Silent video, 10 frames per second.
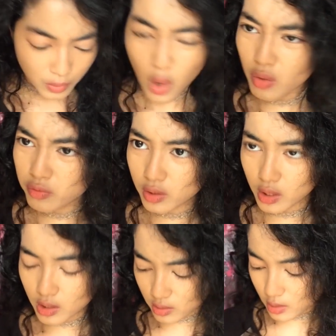Hopefully
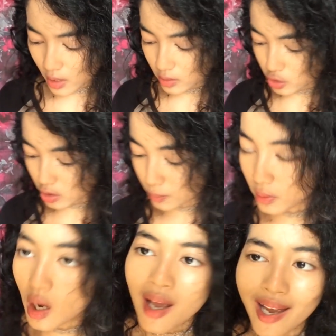it's slightly
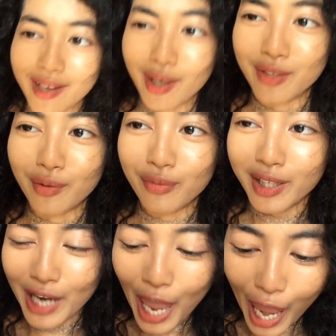cheaper. I got it for free.